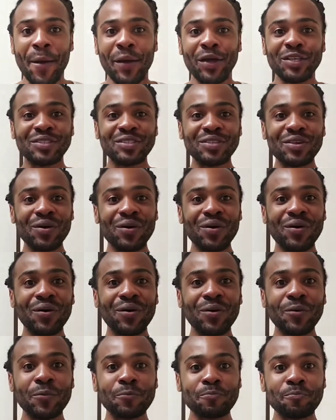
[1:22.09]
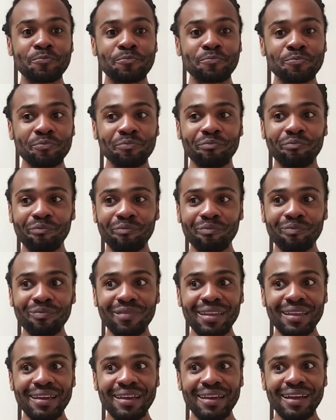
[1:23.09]
So
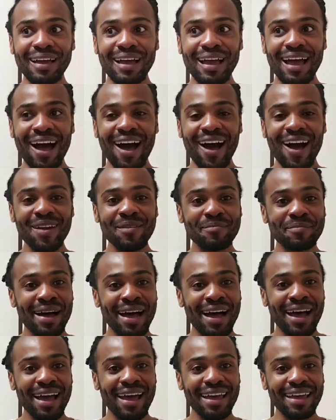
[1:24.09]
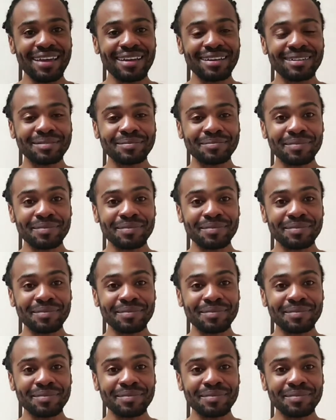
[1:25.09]
on my